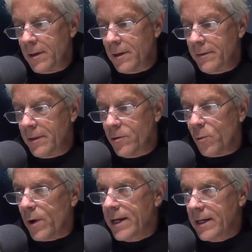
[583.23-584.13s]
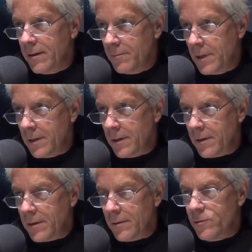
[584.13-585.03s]
the uranium
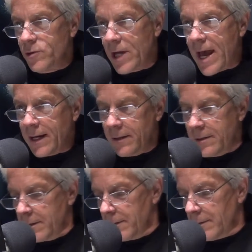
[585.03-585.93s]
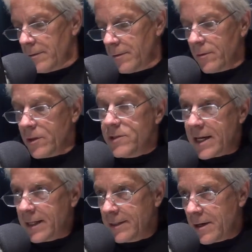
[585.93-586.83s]
jacket, or the
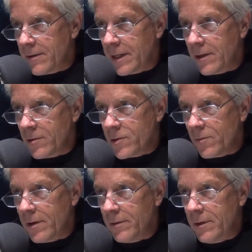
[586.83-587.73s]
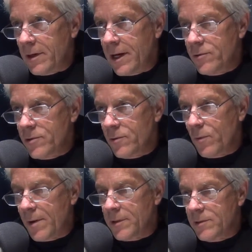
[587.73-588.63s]
secondary that goes around hydrogen
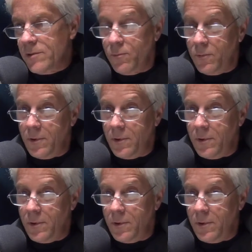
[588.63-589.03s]
weapons,